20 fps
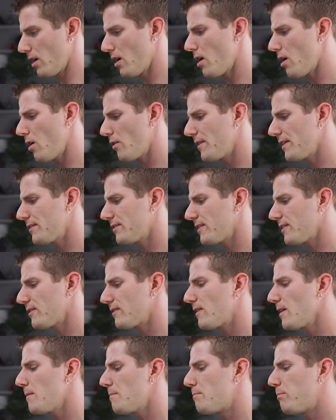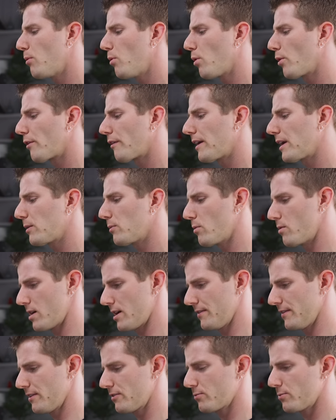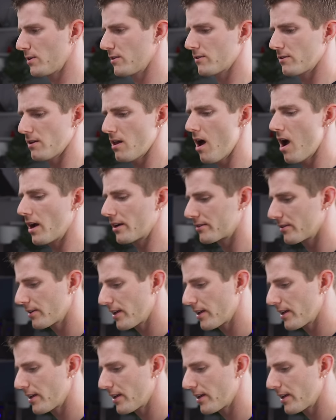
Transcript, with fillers: Oh, this is the boring one. This one's locked.